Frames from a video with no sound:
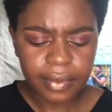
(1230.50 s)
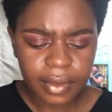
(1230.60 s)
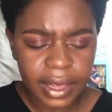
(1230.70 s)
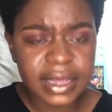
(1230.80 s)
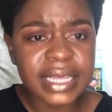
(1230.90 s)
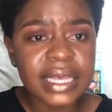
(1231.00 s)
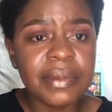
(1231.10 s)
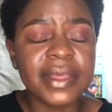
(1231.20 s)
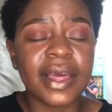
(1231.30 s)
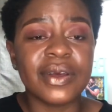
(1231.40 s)
that's something
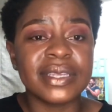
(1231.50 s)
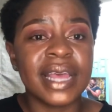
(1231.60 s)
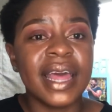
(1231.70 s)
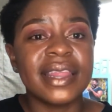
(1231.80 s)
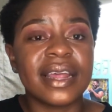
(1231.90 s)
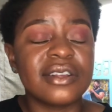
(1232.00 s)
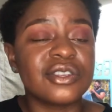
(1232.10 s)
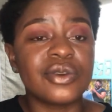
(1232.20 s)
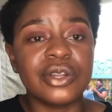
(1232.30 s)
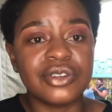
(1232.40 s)
that was so
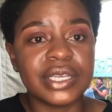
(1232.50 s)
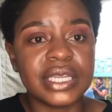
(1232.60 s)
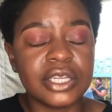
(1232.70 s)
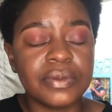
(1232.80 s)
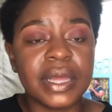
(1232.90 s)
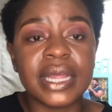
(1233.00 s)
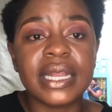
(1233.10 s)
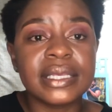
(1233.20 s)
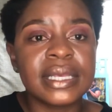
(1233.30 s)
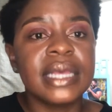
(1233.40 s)
interesting to me, and that
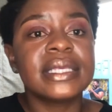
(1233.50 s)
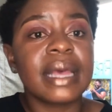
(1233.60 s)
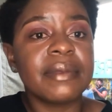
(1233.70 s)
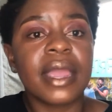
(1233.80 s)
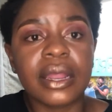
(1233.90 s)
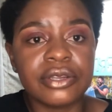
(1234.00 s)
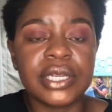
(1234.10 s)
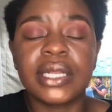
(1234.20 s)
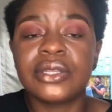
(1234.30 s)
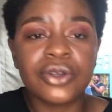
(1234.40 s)
is something I can
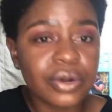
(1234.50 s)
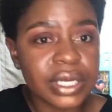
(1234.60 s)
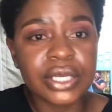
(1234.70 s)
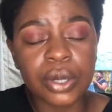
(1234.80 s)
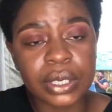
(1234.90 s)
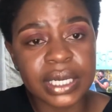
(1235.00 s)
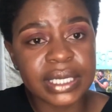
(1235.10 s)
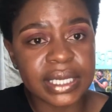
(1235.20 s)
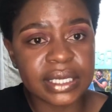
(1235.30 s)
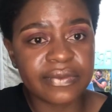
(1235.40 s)
totally
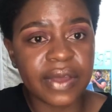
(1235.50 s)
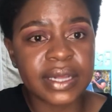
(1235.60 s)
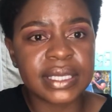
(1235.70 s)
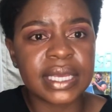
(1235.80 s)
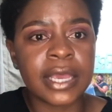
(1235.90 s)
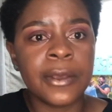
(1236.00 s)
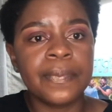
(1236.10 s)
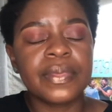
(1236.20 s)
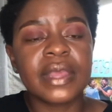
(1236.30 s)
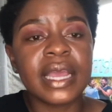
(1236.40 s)
testify to say
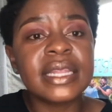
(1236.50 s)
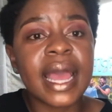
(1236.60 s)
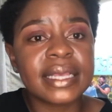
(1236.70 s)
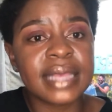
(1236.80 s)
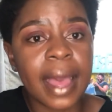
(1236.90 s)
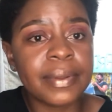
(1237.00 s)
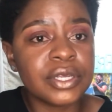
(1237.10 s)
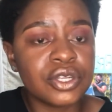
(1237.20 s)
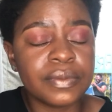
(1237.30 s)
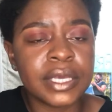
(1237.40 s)
it has happened
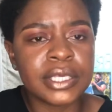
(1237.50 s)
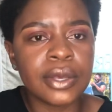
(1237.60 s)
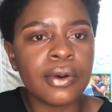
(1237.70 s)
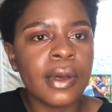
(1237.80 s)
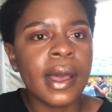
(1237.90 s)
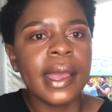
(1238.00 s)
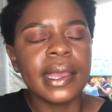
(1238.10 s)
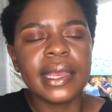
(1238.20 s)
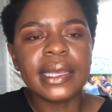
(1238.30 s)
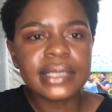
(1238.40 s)
to me. So
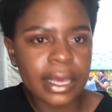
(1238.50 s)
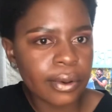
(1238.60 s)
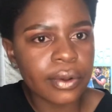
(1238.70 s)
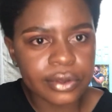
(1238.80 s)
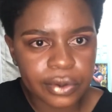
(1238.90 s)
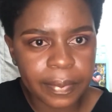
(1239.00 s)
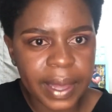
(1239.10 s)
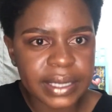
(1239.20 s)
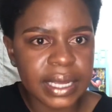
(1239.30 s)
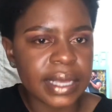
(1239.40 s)
yes, I go through bad
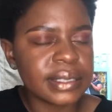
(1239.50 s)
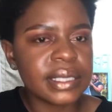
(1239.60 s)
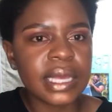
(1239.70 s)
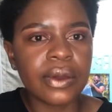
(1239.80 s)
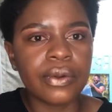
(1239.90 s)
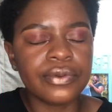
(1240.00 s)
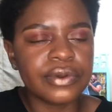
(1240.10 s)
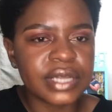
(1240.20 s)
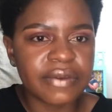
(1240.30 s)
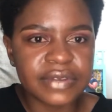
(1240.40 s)
days, yes, I go through
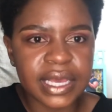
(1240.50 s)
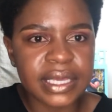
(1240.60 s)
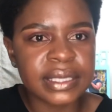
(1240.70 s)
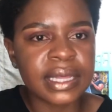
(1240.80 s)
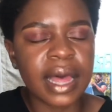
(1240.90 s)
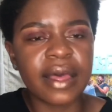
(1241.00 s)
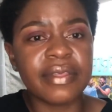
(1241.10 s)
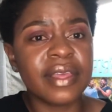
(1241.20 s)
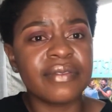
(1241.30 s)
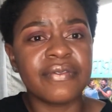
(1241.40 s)
tough days. I think
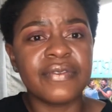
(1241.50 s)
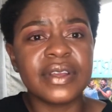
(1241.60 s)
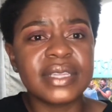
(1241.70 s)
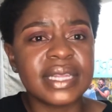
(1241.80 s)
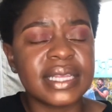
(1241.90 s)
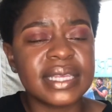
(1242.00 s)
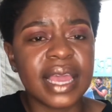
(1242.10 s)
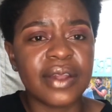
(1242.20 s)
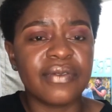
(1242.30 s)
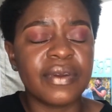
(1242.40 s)
the 1st and the 2nd
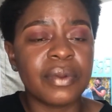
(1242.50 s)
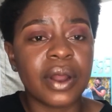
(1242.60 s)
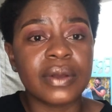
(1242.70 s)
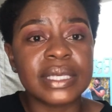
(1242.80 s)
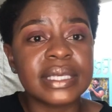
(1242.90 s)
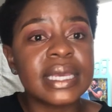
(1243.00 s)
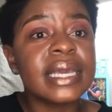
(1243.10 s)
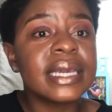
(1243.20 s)
of February I was sick.